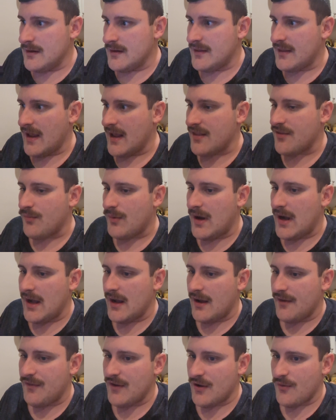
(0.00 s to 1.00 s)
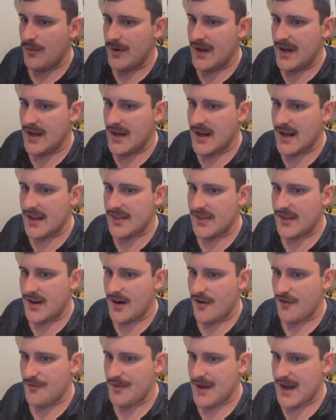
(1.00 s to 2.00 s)
that's why I think we need to get the
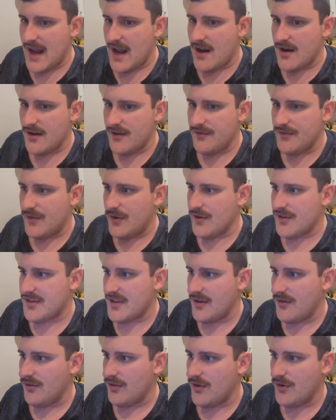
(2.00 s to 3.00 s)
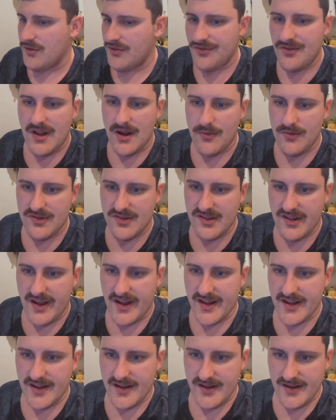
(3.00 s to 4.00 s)
government out of all student loans, I would
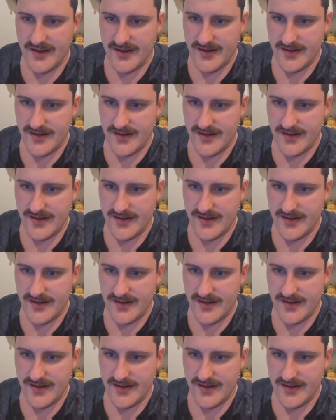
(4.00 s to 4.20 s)
say.